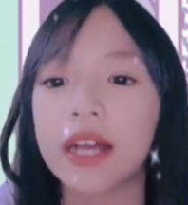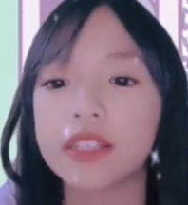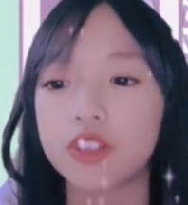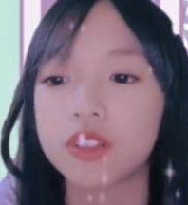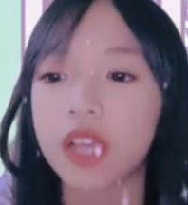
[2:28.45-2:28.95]

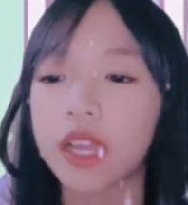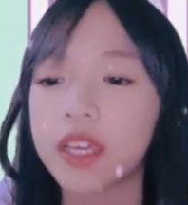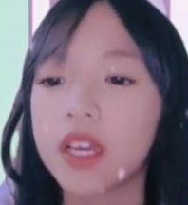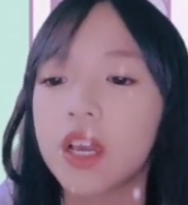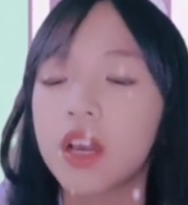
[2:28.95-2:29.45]
asked her
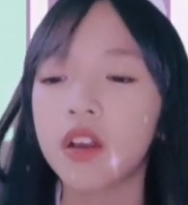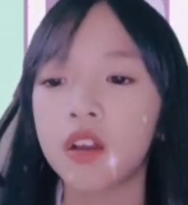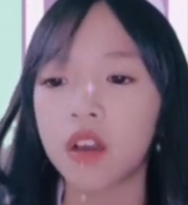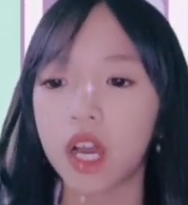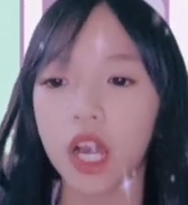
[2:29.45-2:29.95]
daddy.
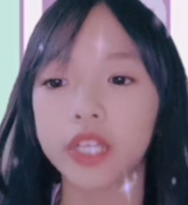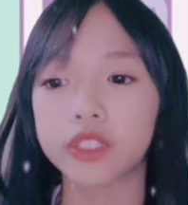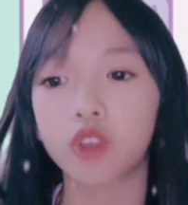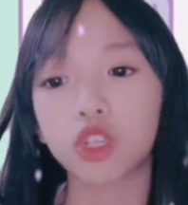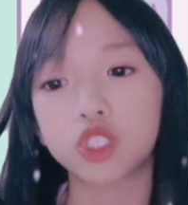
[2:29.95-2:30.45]

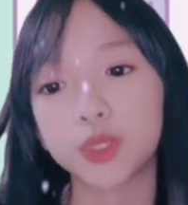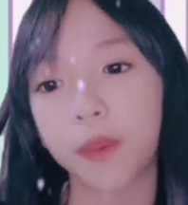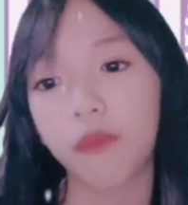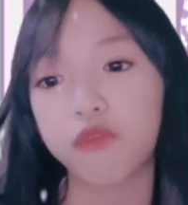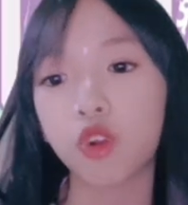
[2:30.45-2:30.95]
"I thought you
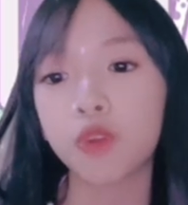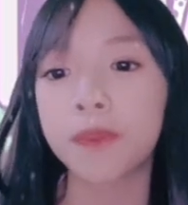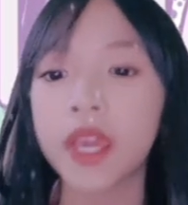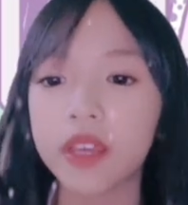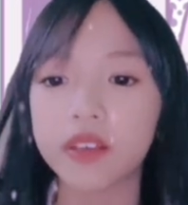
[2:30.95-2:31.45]
prefer
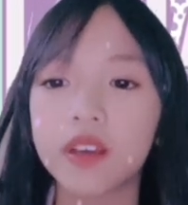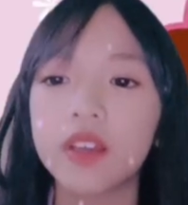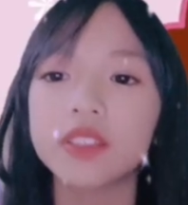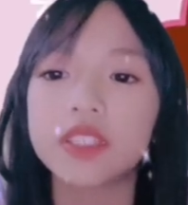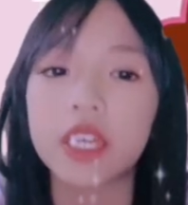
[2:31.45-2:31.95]
pink,"
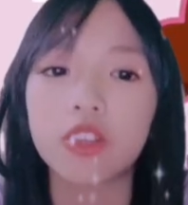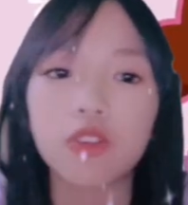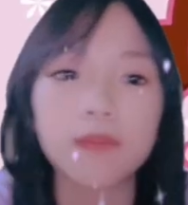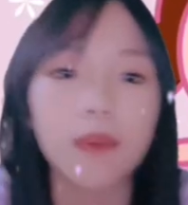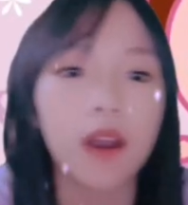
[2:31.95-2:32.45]
said
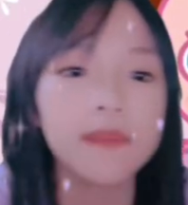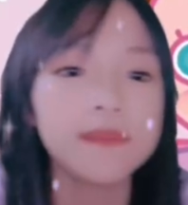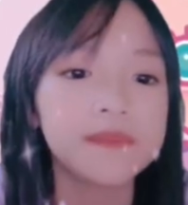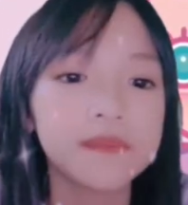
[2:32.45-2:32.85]
her mom.